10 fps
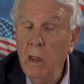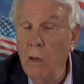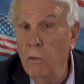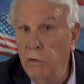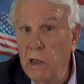
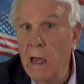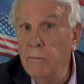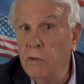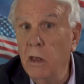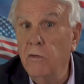And when
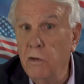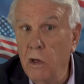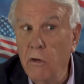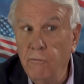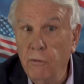times get
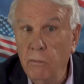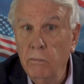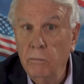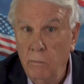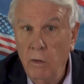tough,
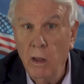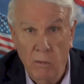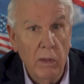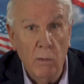and